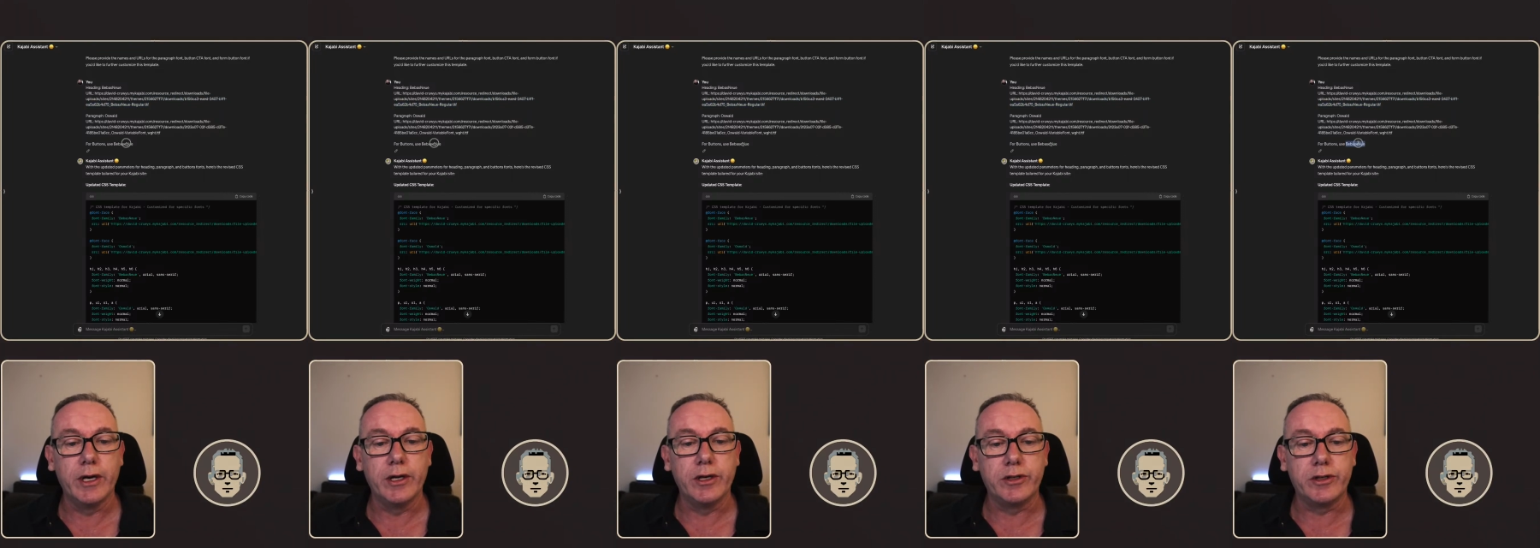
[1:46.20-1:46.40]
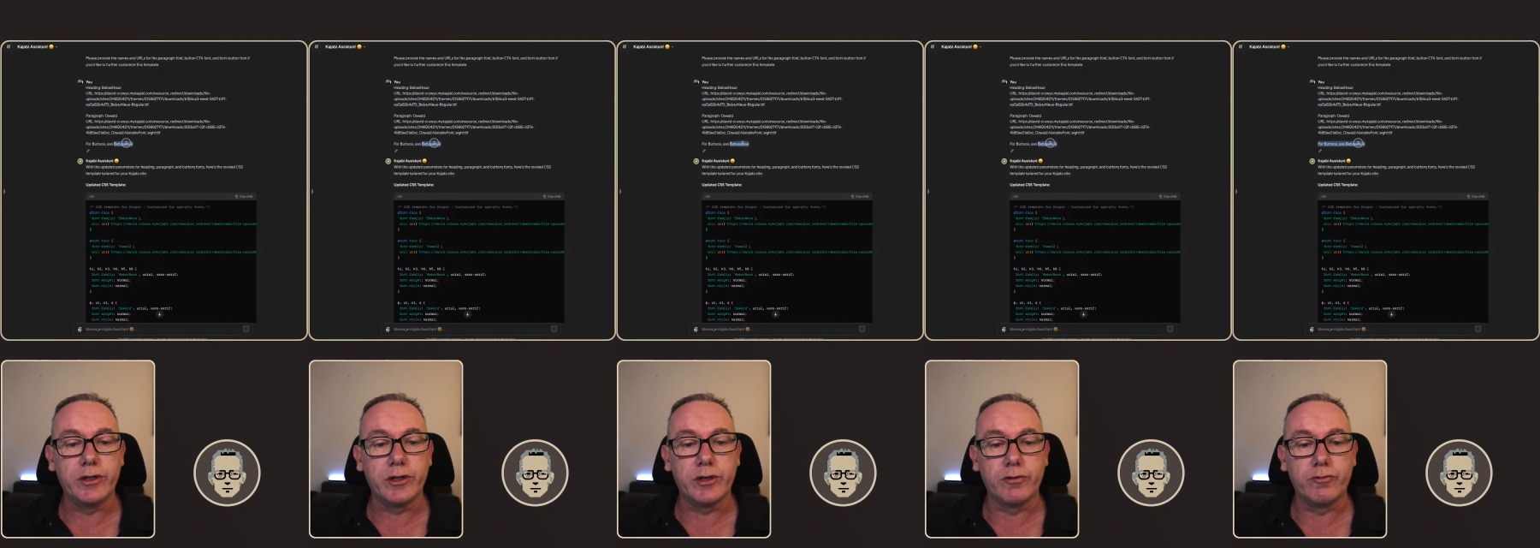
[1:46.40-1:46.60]

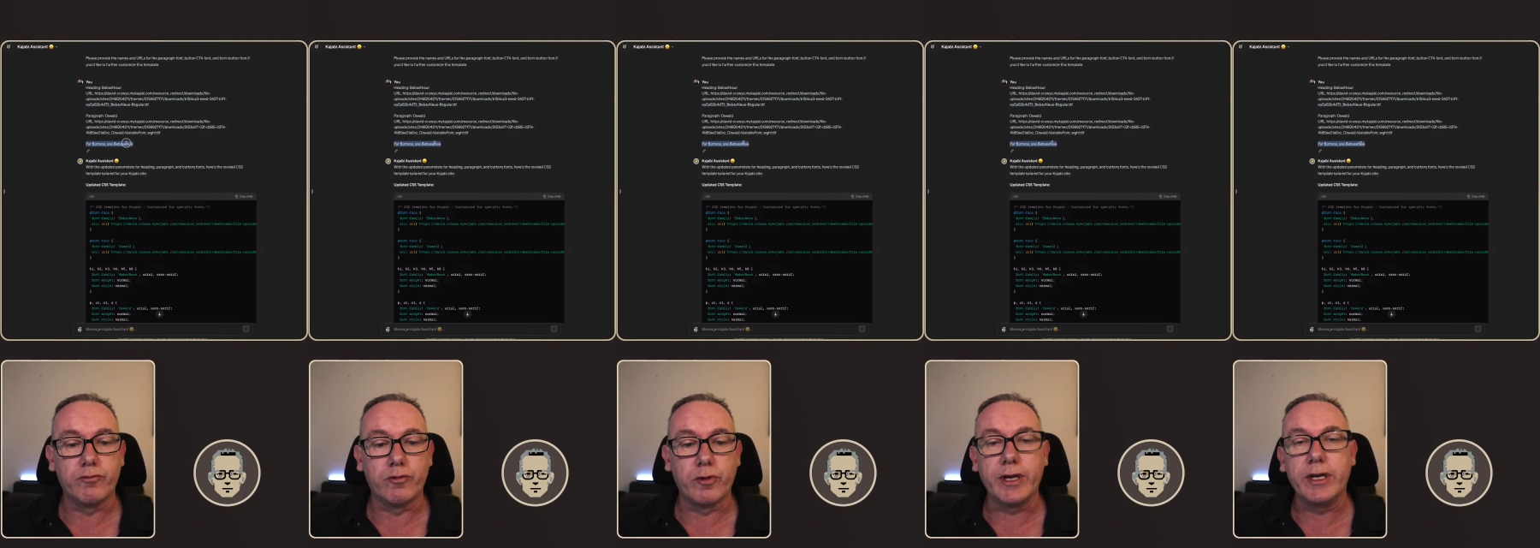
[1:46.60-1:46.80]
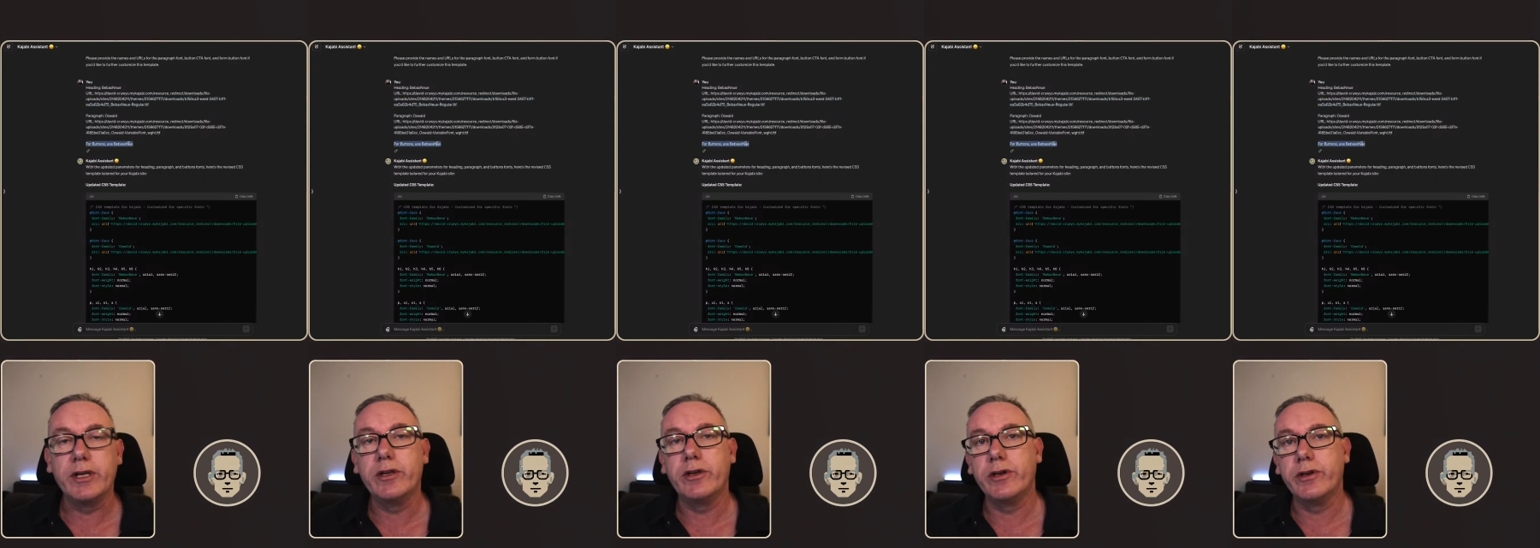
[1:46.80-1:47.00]
to
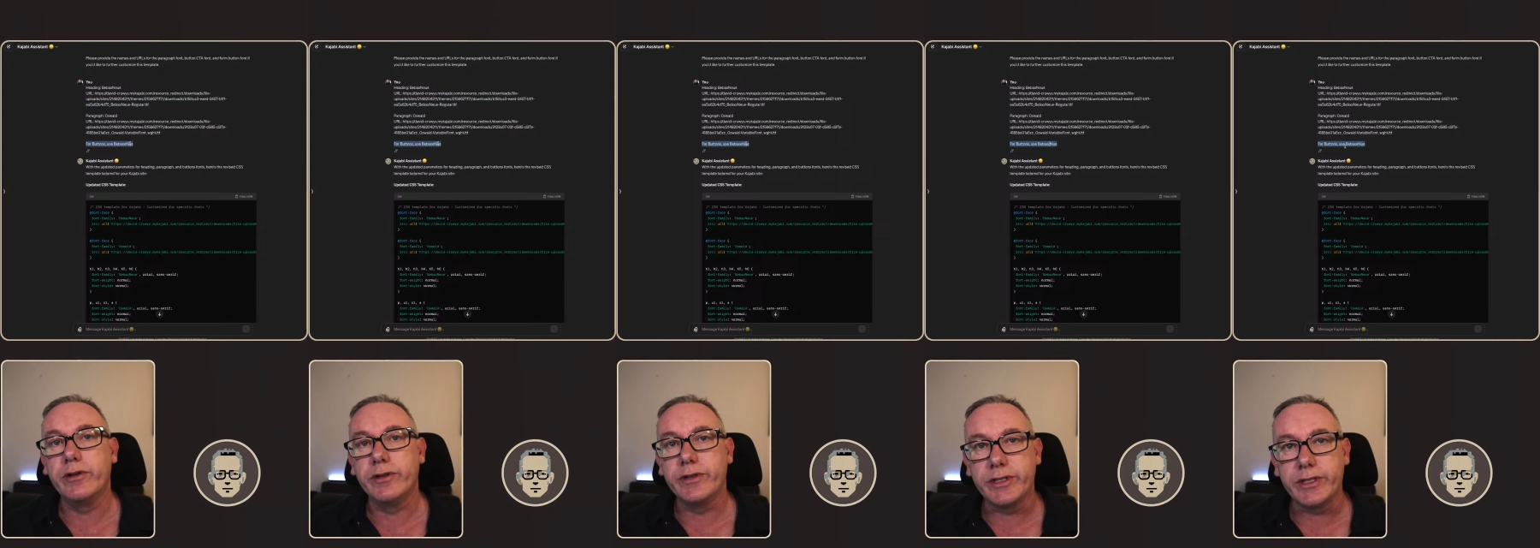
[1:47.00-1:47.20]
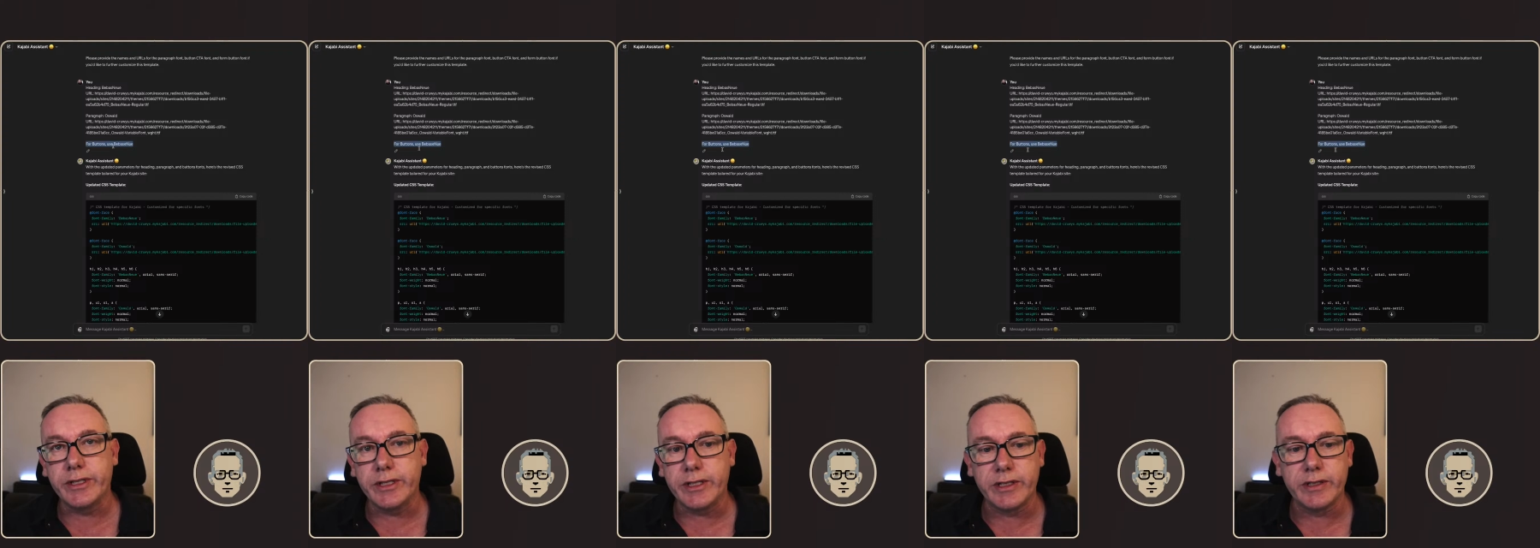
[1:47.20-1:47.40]

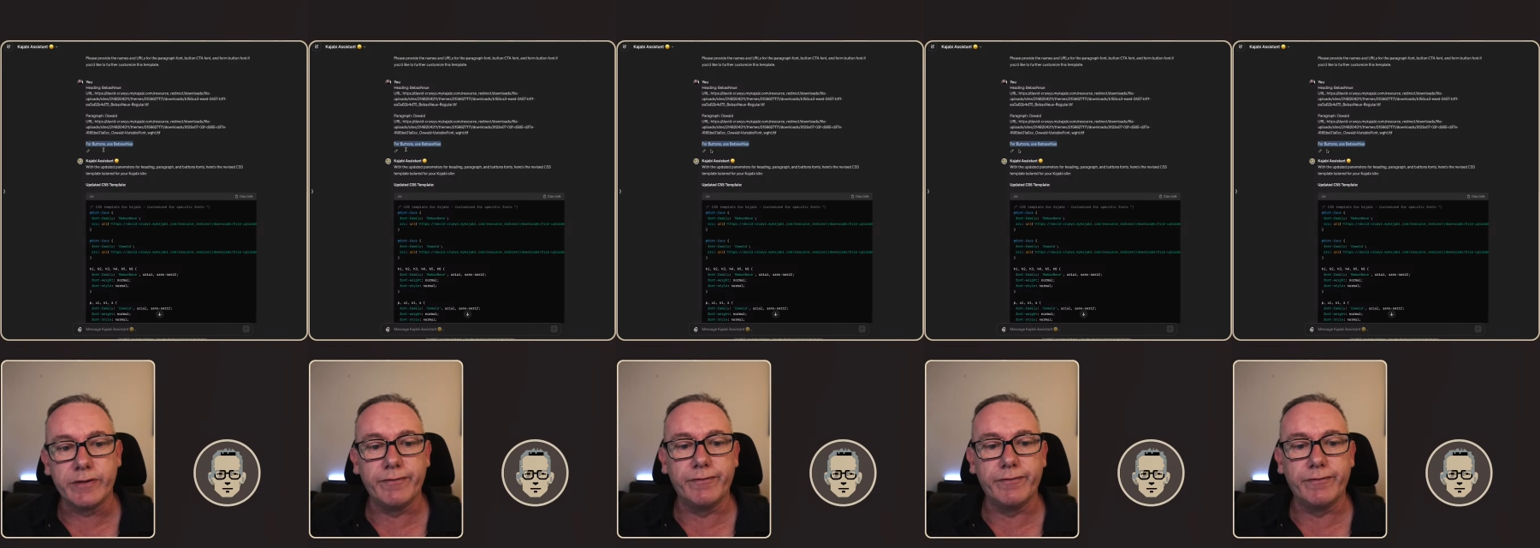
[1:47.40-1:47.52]
reuse this